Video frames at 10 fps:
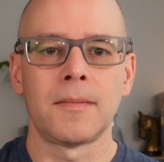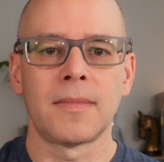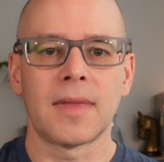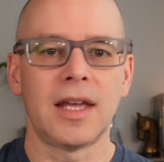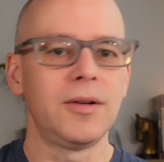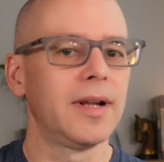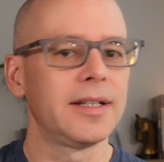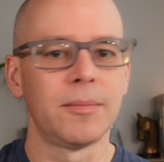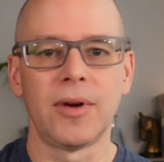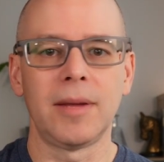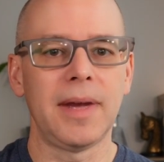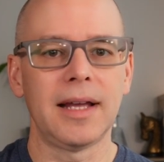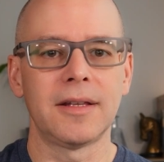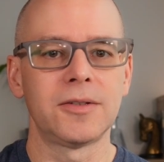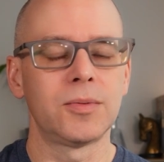and you'd like to bring back
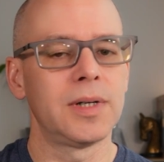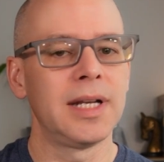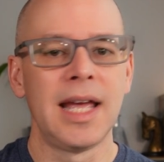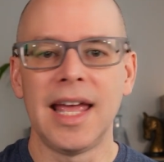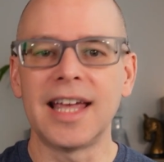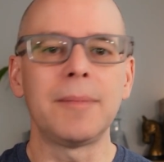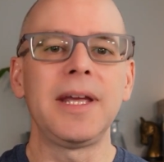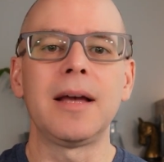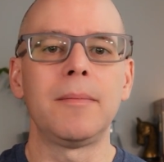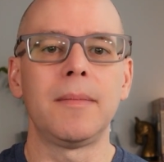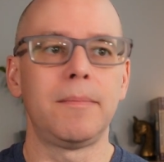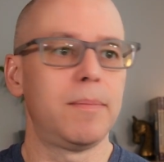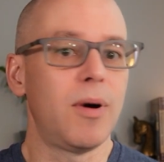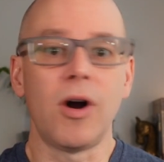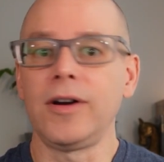this one. It could become
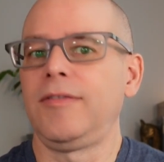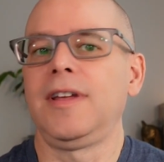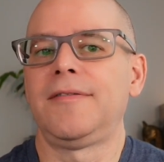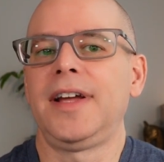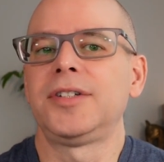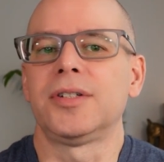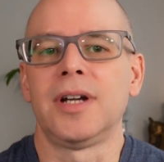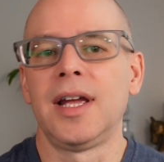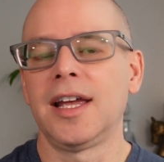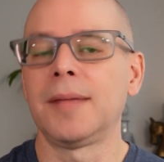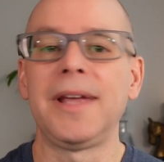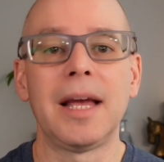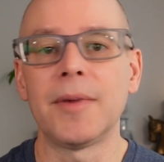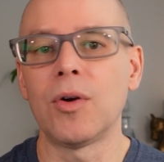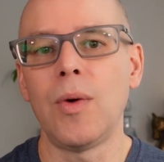part of the adventure. It could
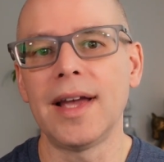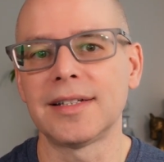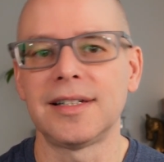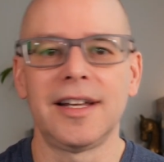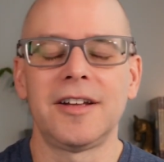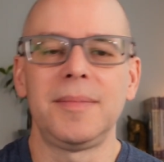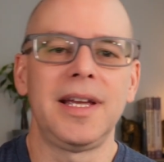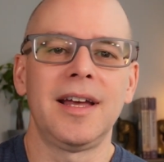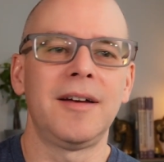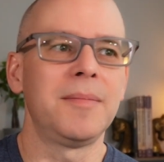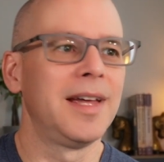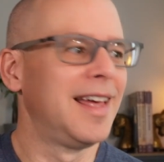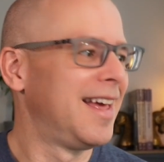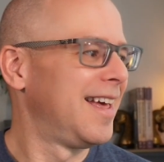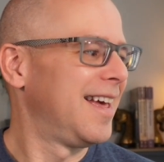become a quest. It could become
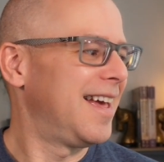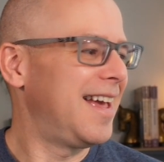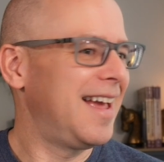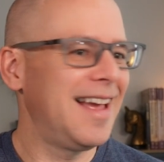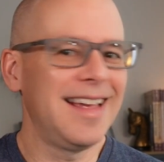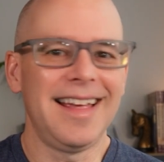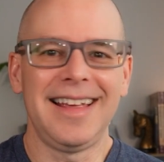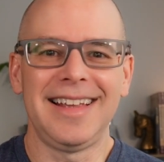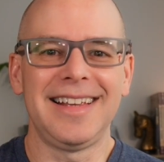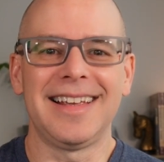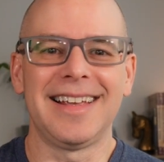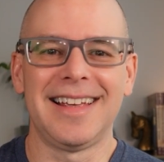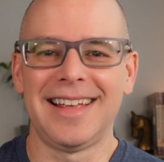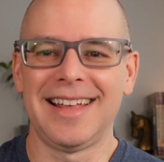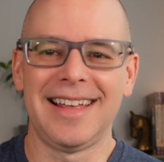a
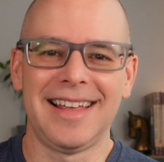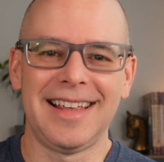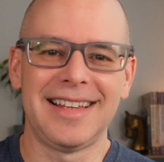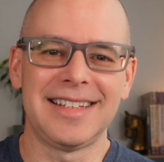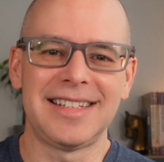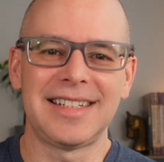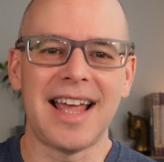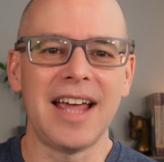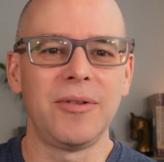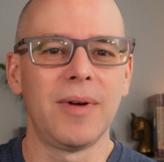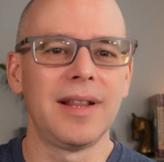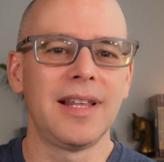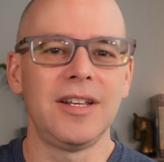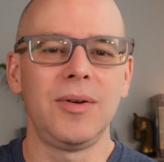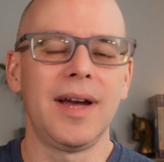side run that
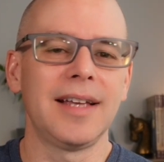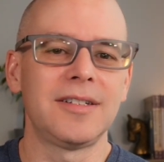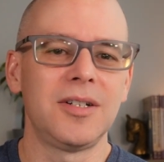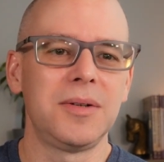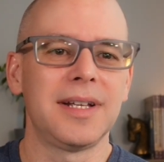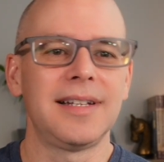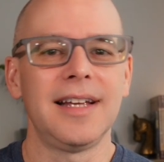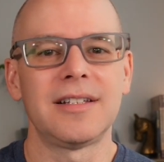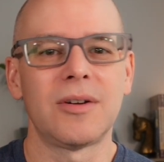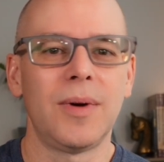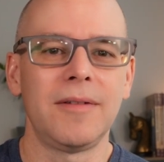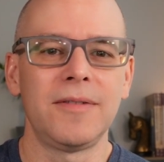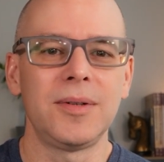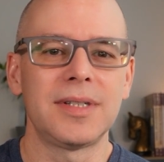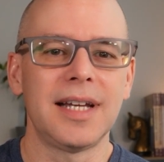you guys do that takes quite a
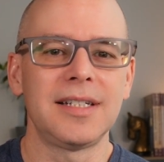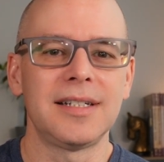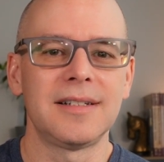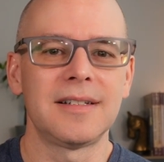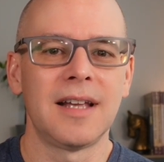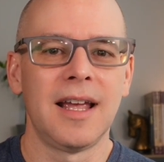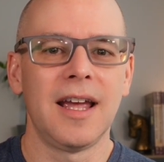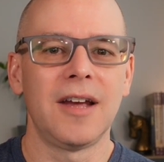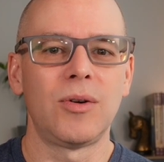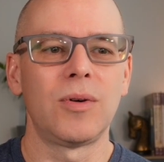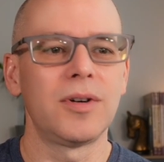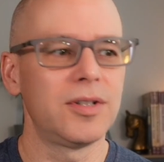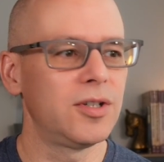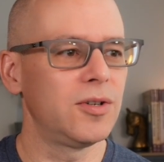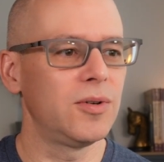few sessions in order
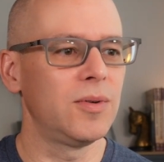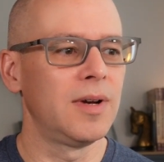to